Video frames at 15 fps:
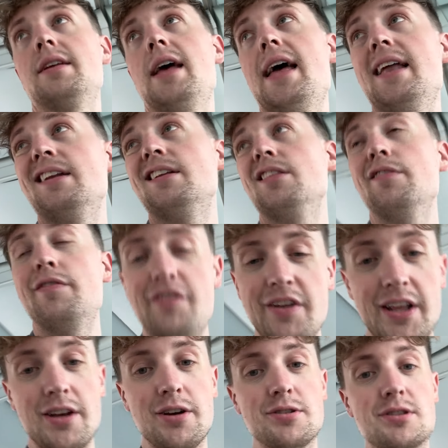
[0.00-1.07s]
end of the
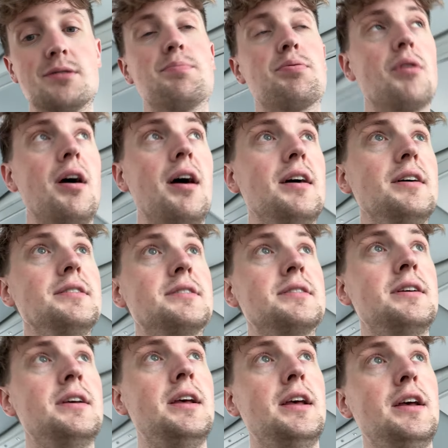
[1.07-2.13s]
video surprise
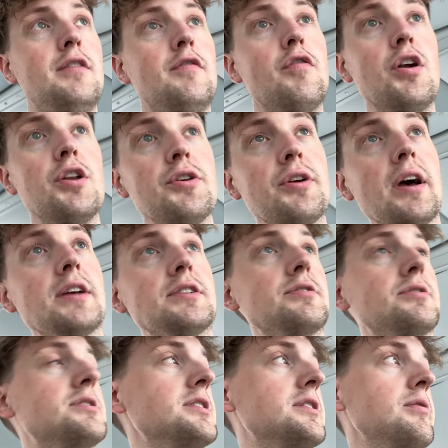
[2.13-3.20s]
for any of you guys who
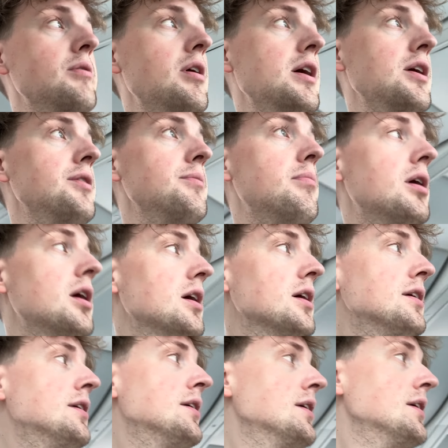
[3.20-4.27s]
stick around, but
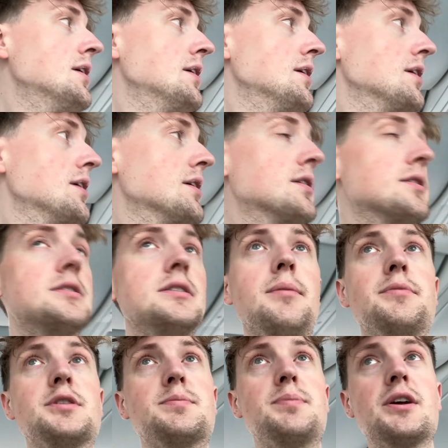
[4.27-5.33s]

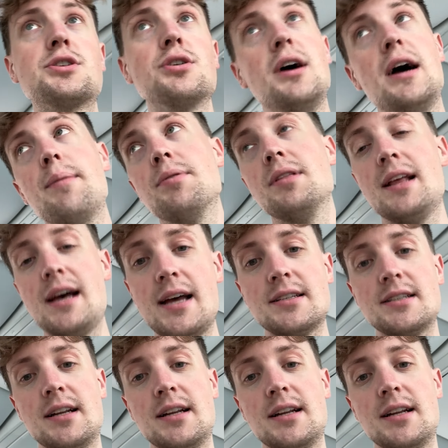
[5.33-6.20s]
something special happened last